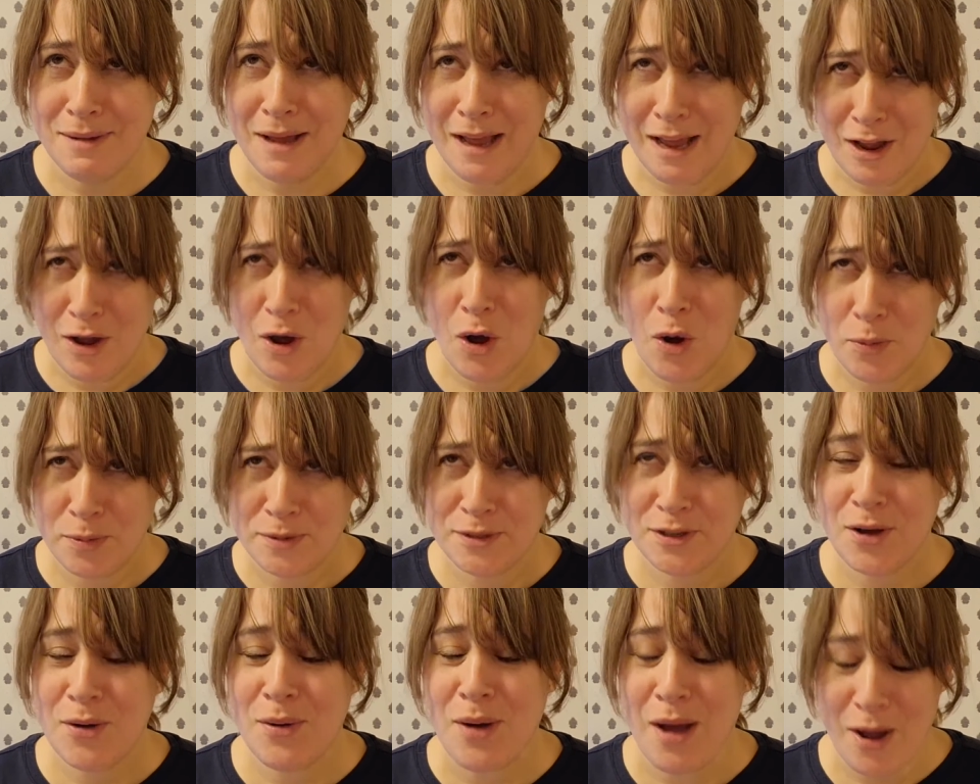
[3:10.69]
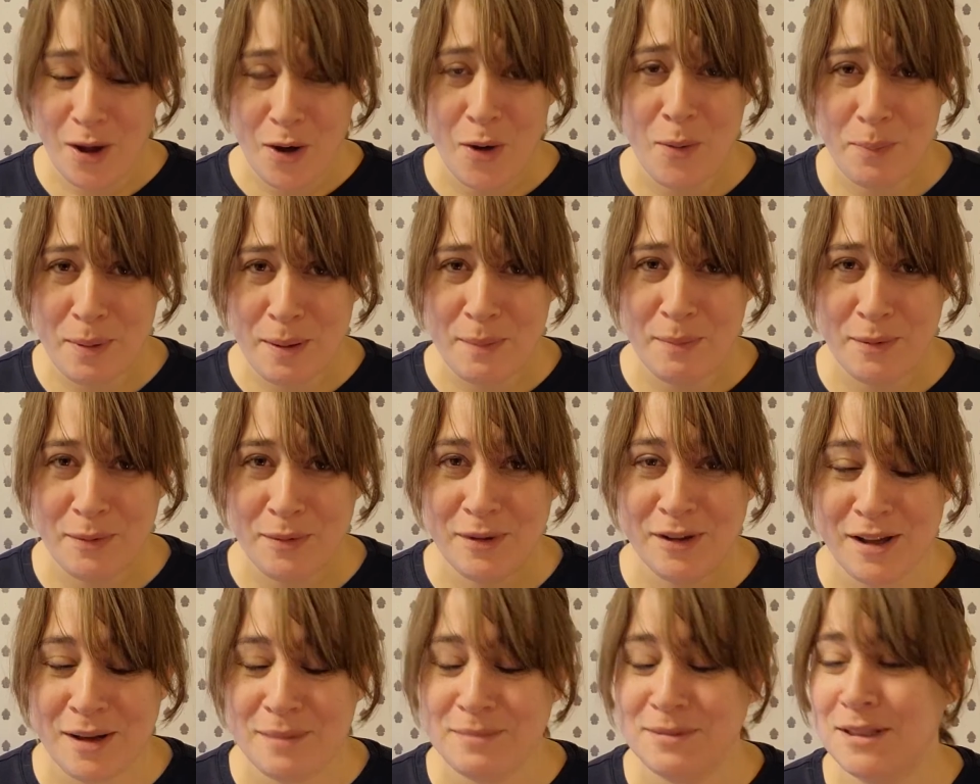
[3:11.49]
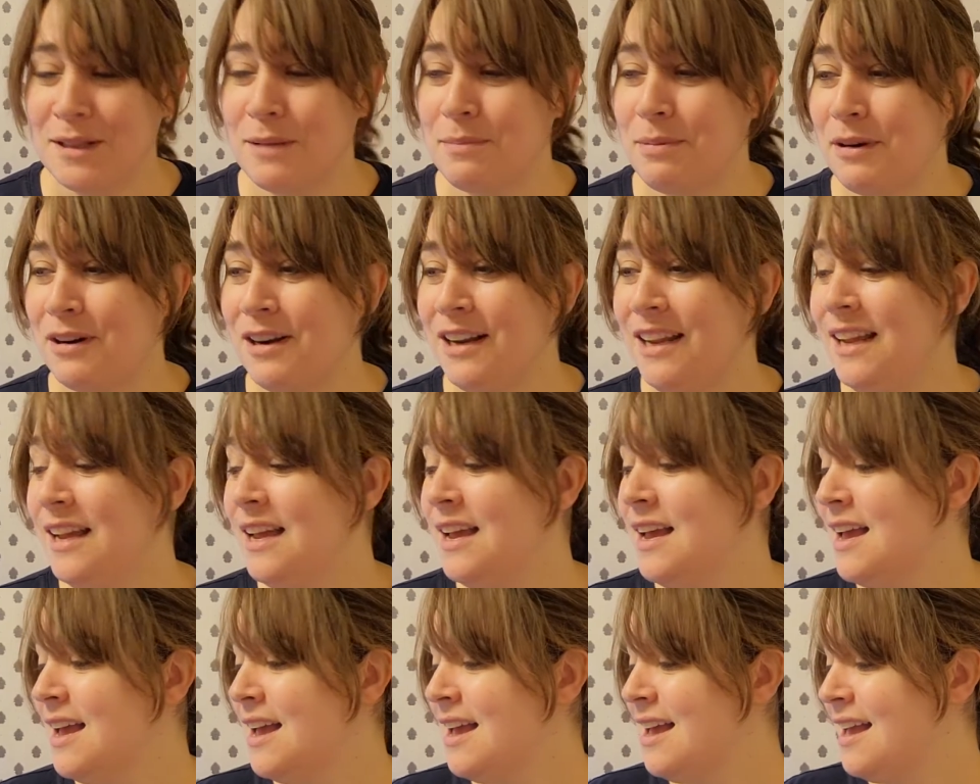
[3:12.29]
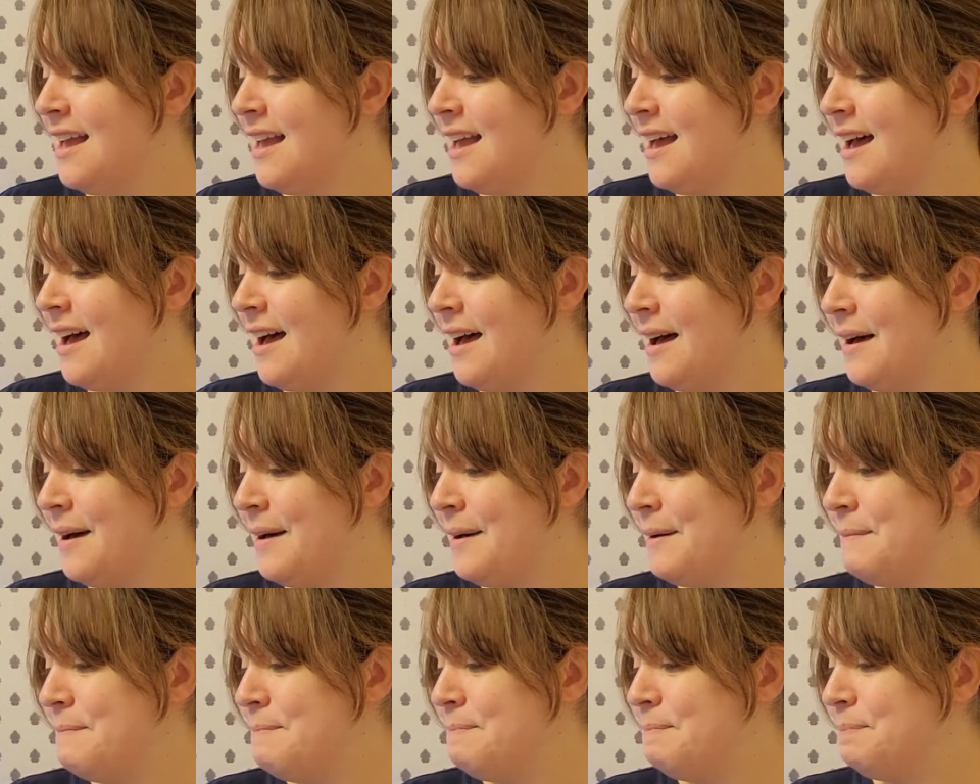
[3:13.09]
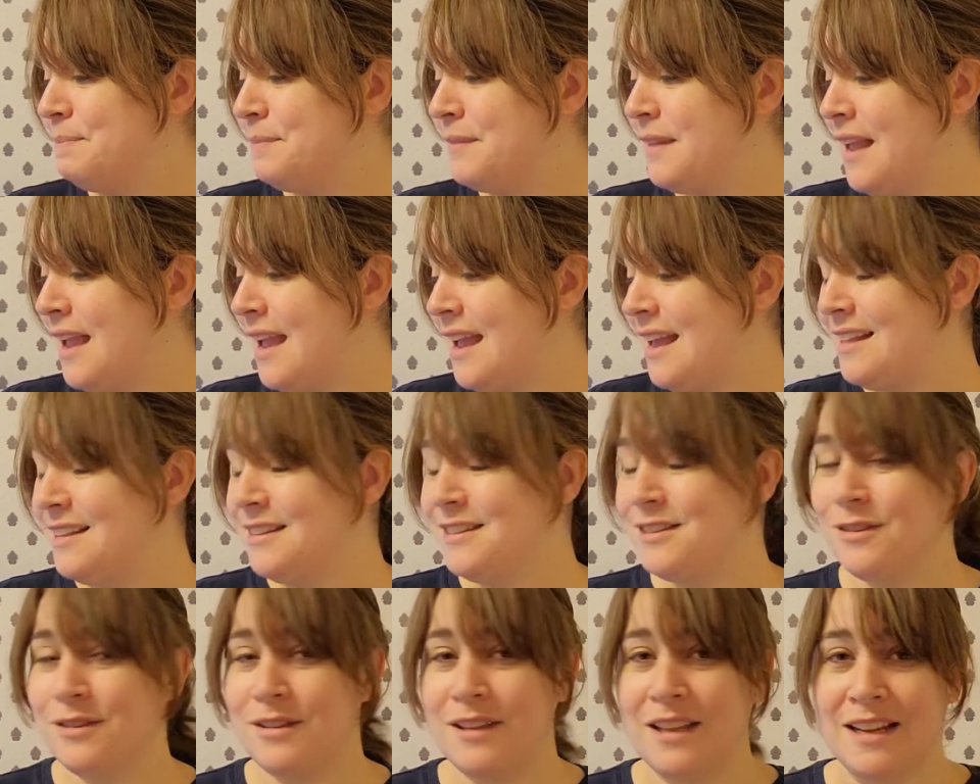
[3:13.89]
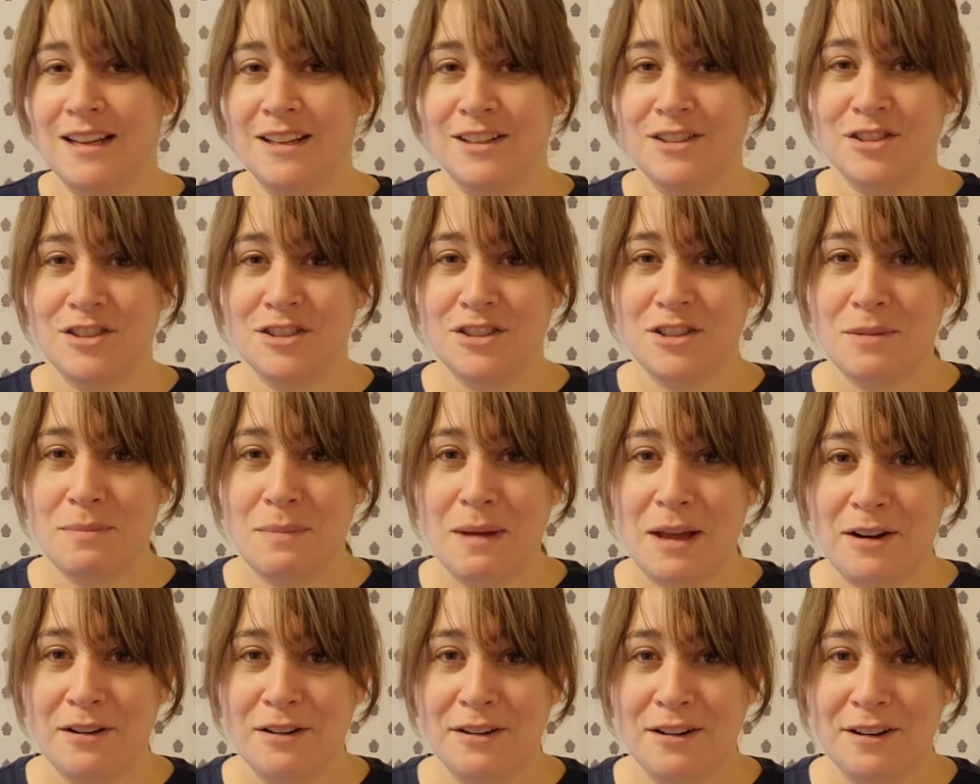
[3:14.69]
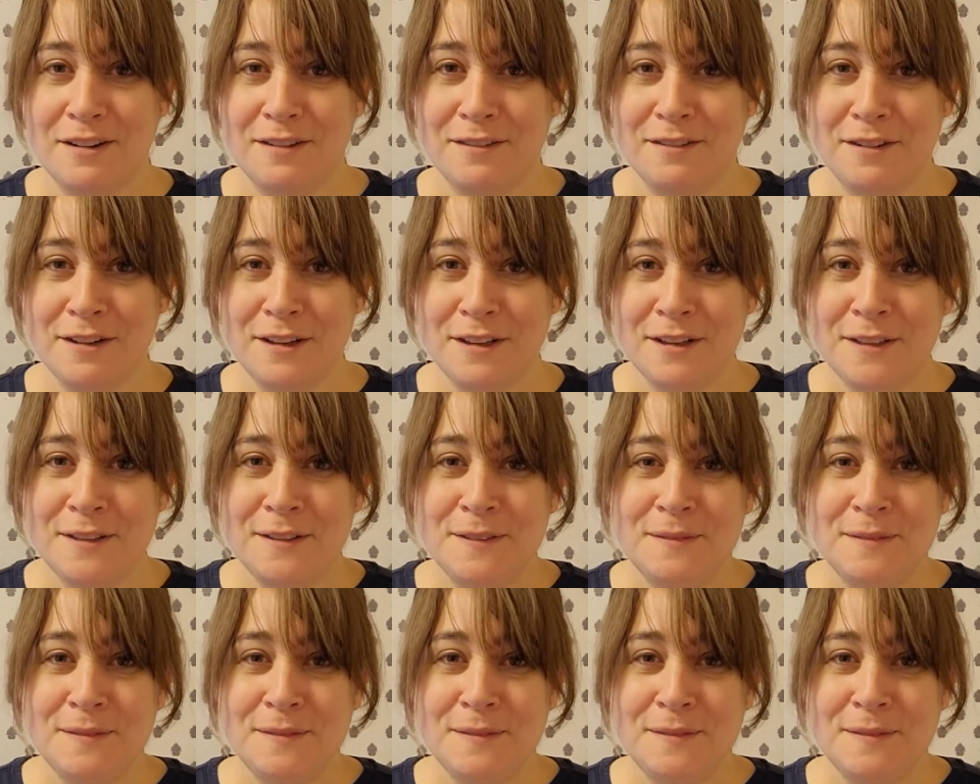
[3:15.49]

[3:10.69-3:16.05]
I hope so. I hope people will come to the party. And so then it's just a matter of